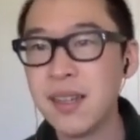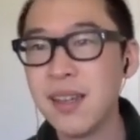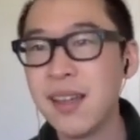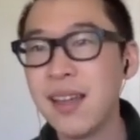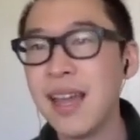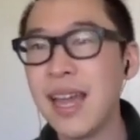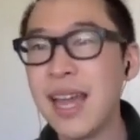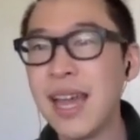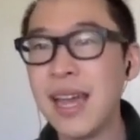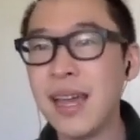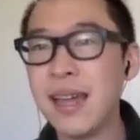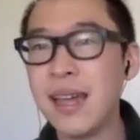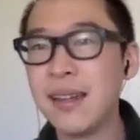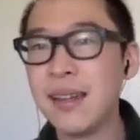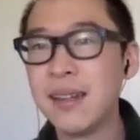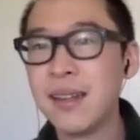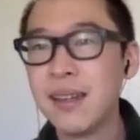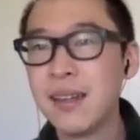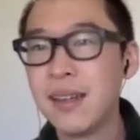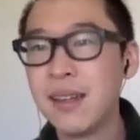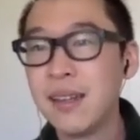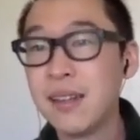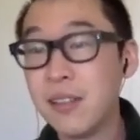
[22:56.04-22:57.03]
and
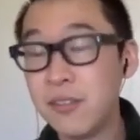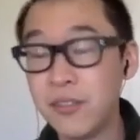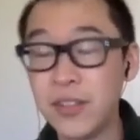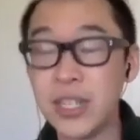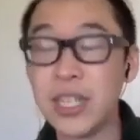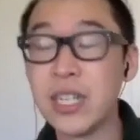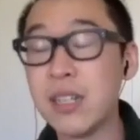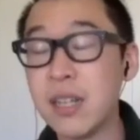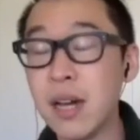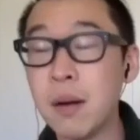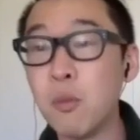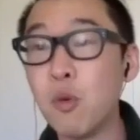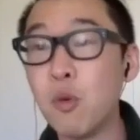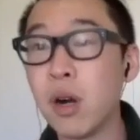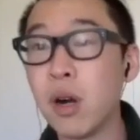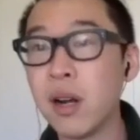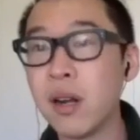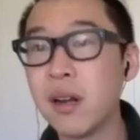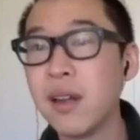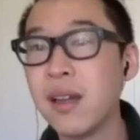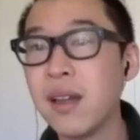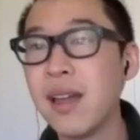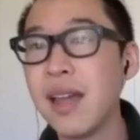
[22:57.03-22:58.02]
the Vietnam War,
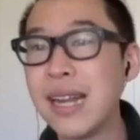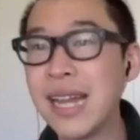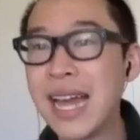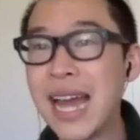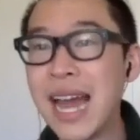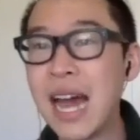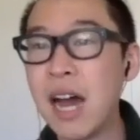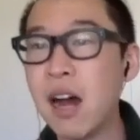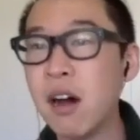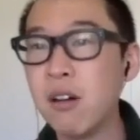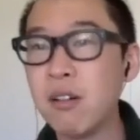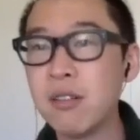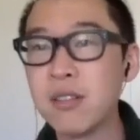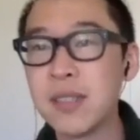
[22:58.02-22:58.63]
and how